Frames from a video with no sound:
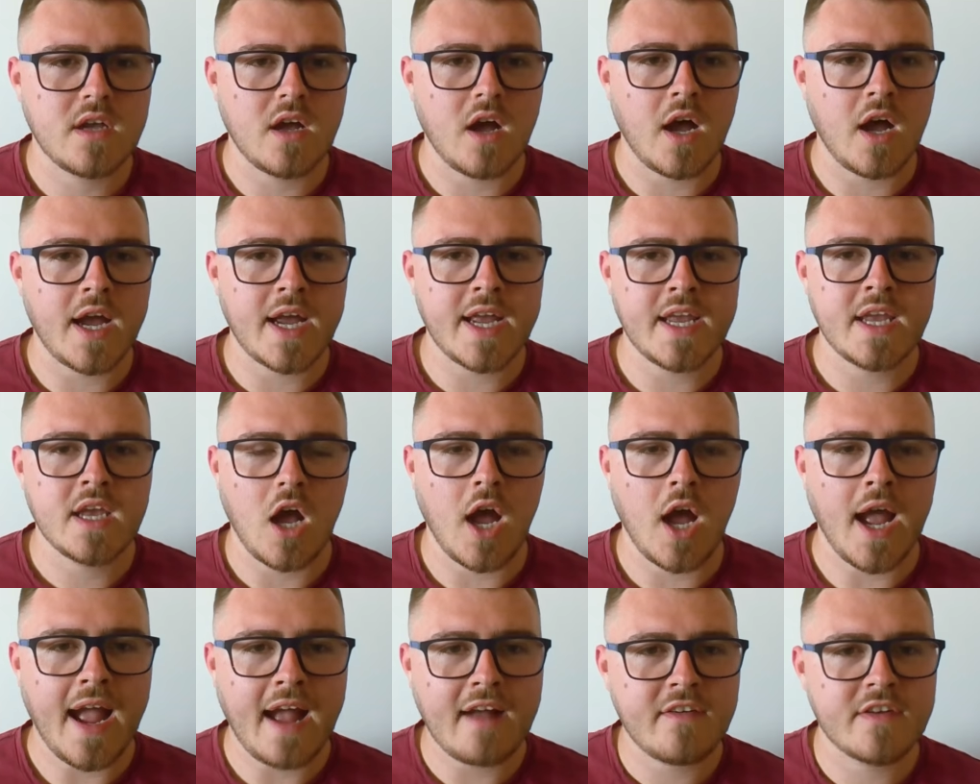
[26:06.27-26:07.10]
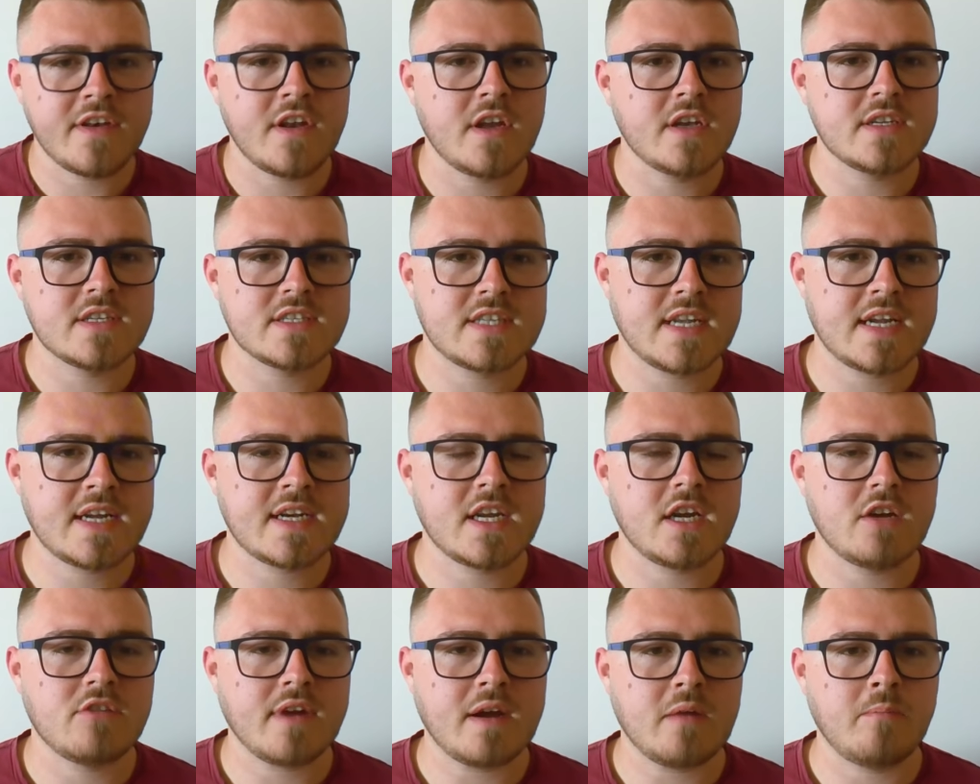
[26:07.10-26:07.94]
I have an
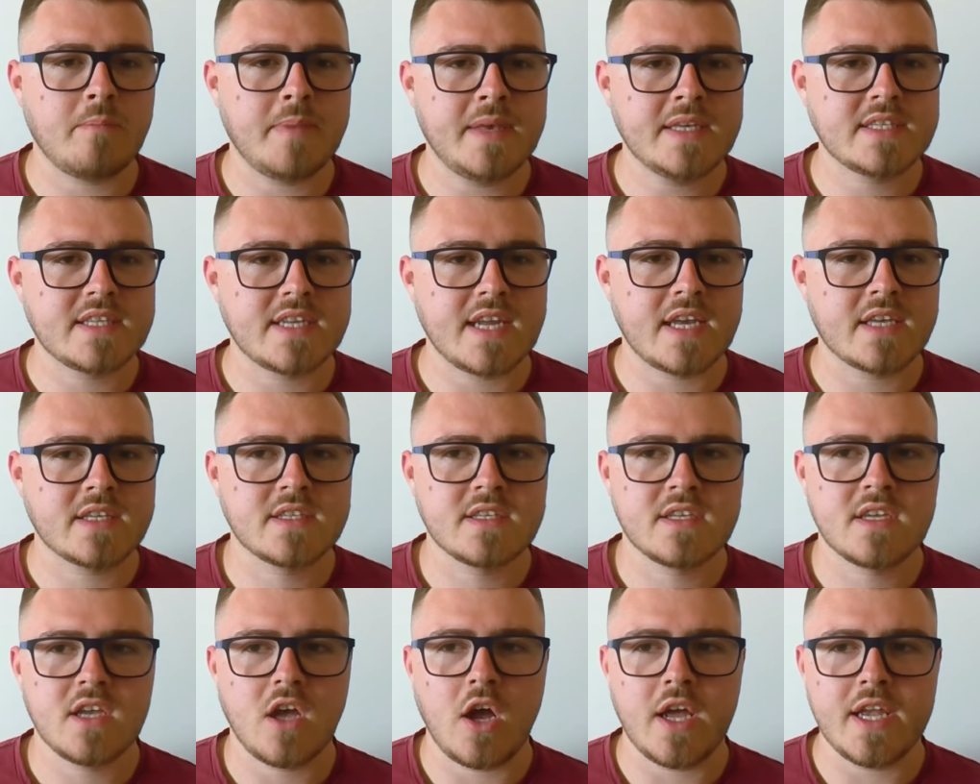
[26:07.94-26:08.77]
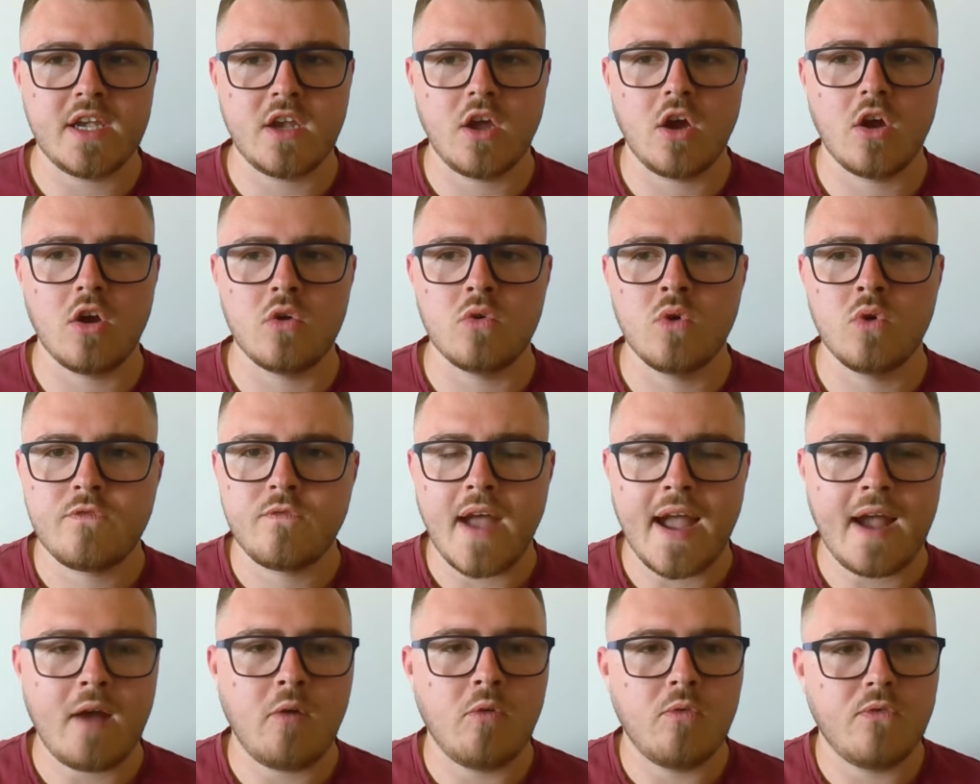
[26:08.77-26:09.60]
understanding around business. I know
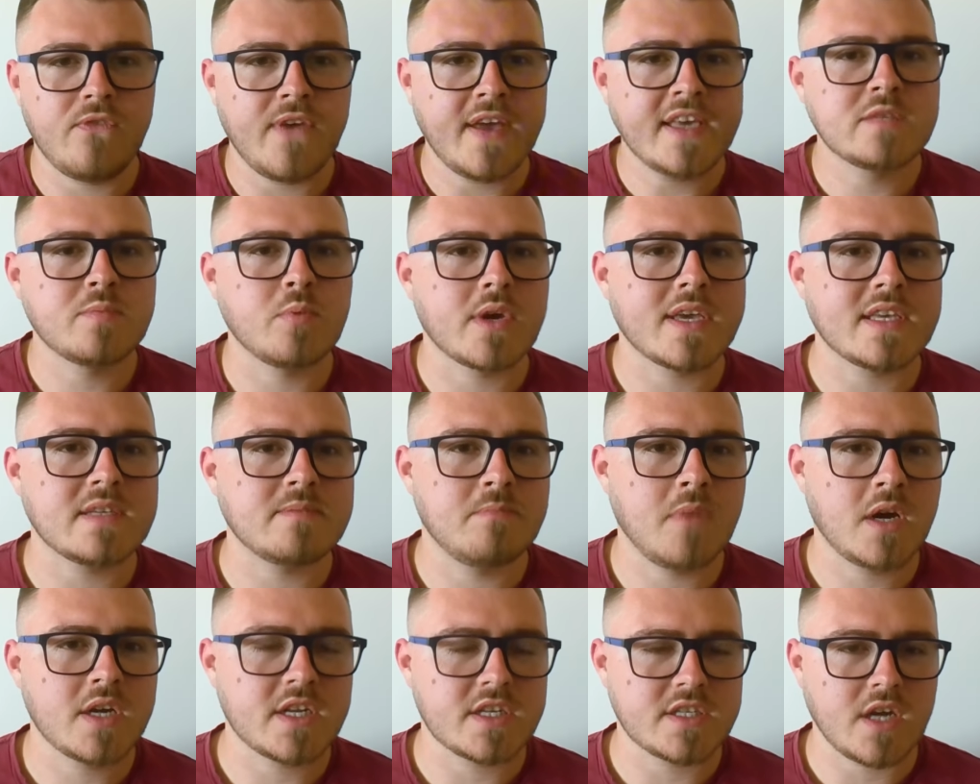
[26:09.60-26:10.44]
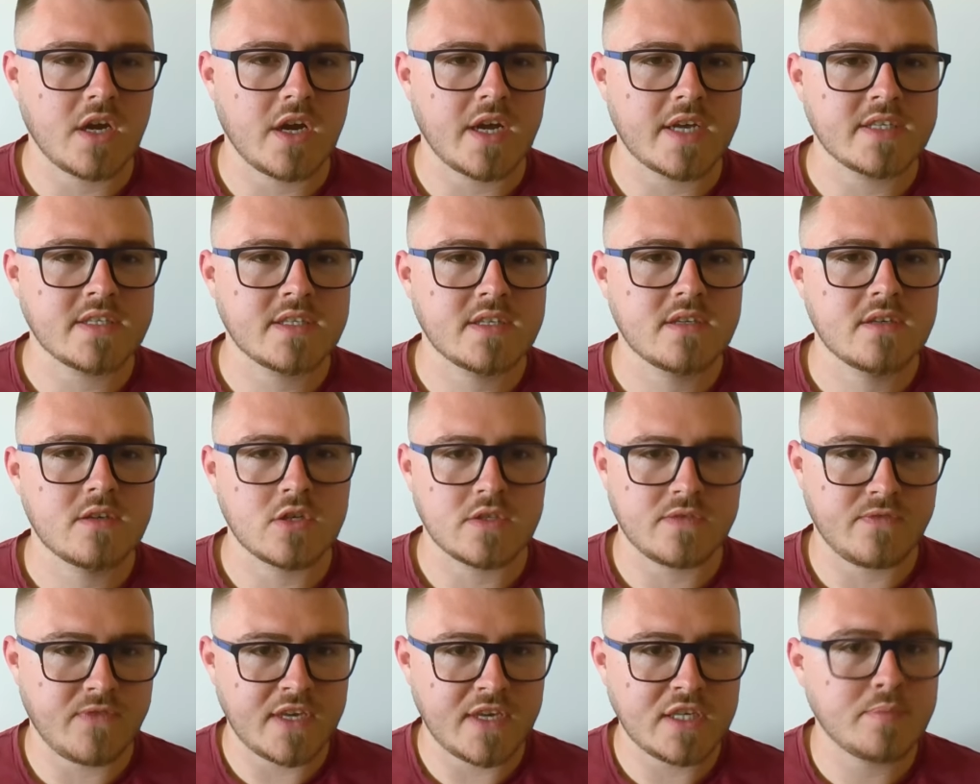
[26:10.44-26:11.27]
how Facebook is monetized,
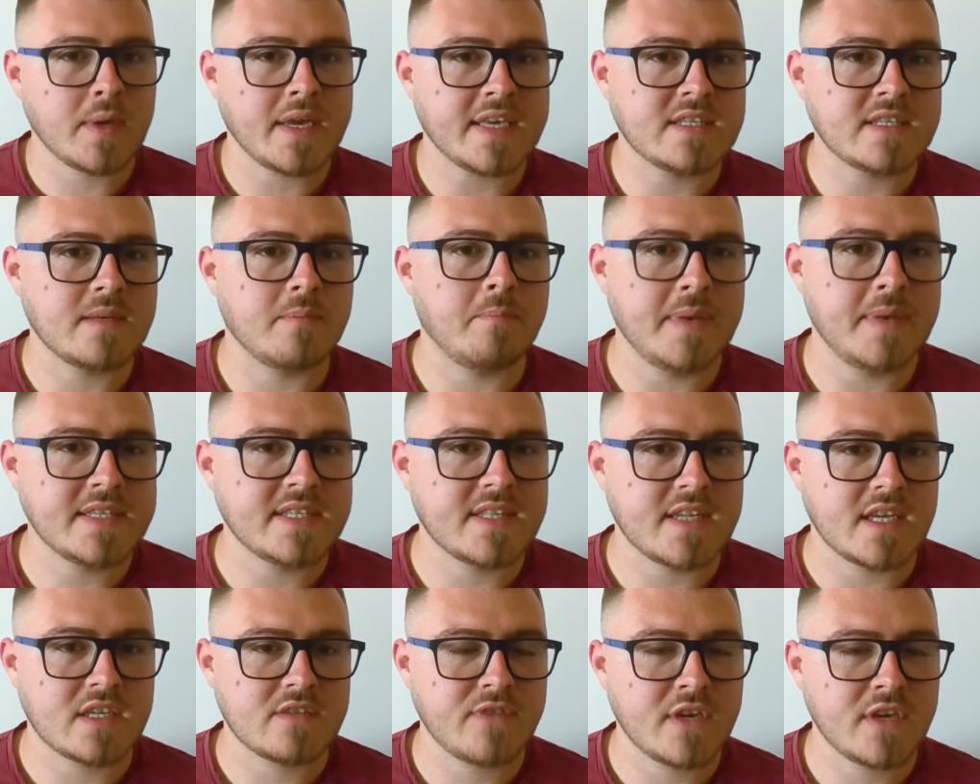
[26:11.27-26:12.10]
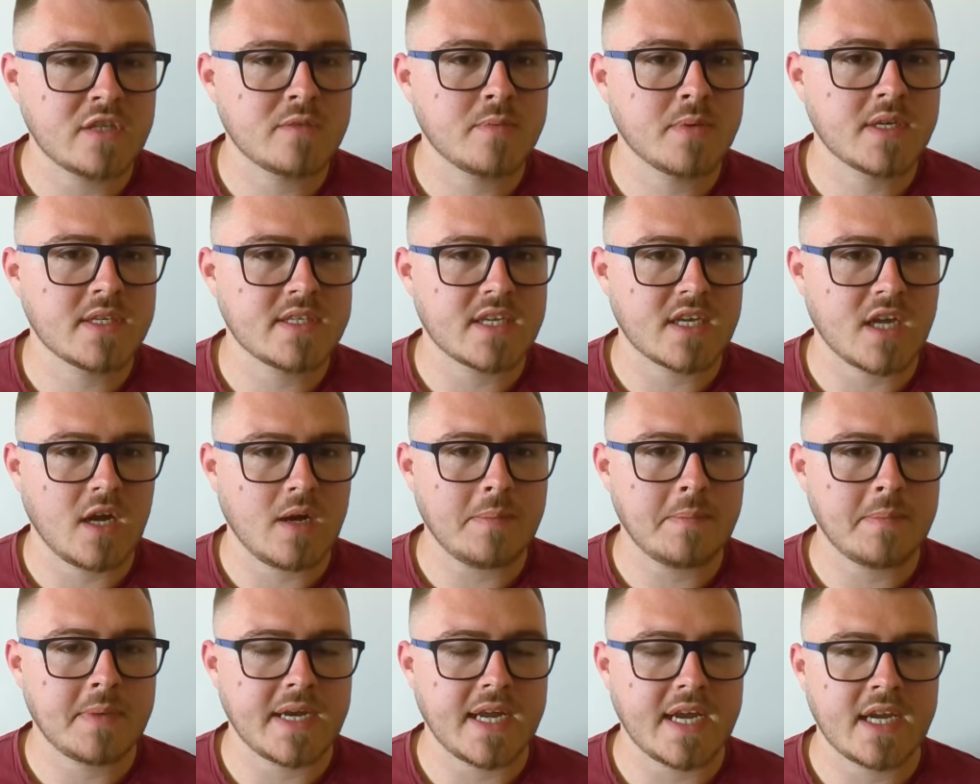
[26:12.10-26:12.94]
because Facebook is a business, Facebook is a
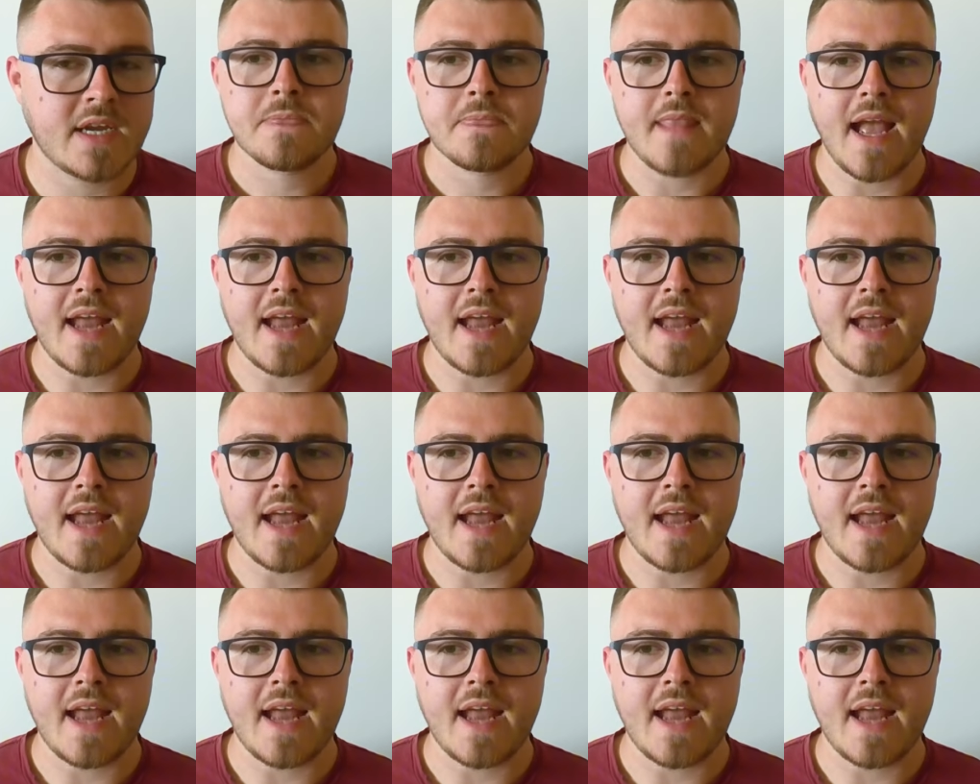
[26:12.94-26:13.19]
company.